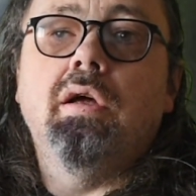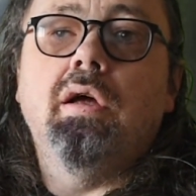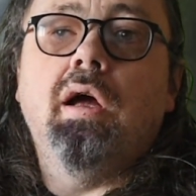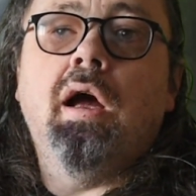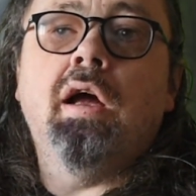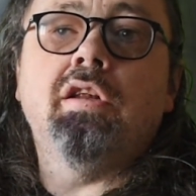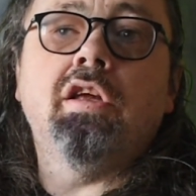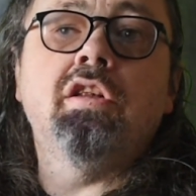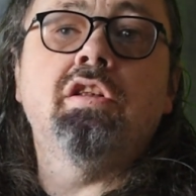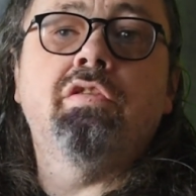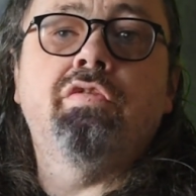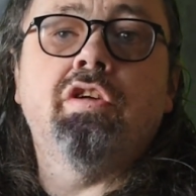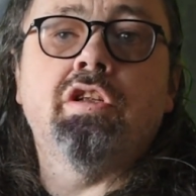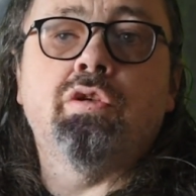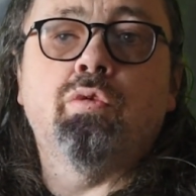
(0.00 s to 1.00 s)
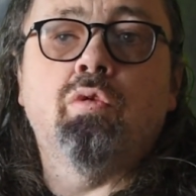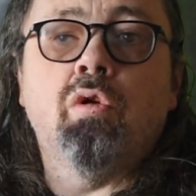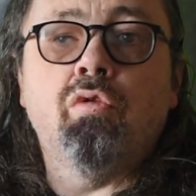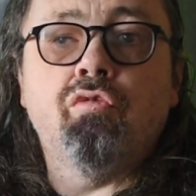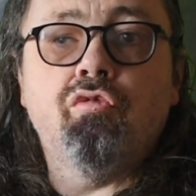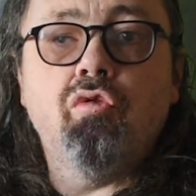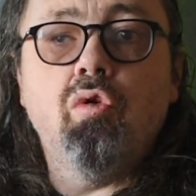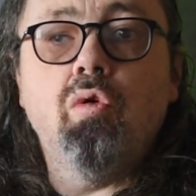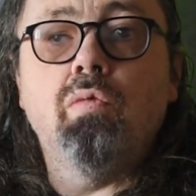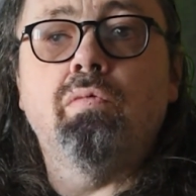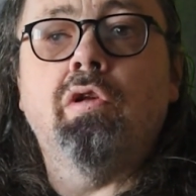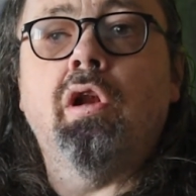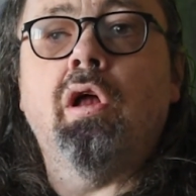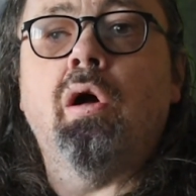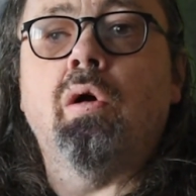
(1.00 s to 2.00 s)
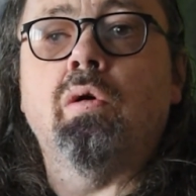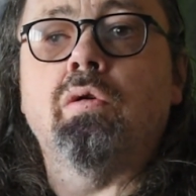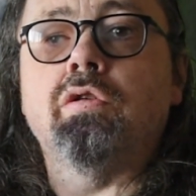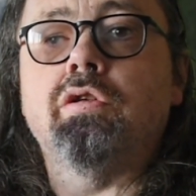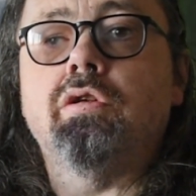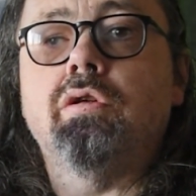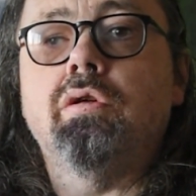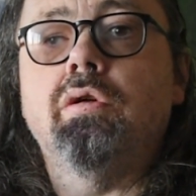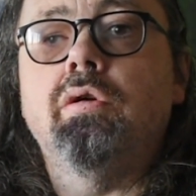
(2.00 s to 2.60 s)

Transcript: and individual room logs,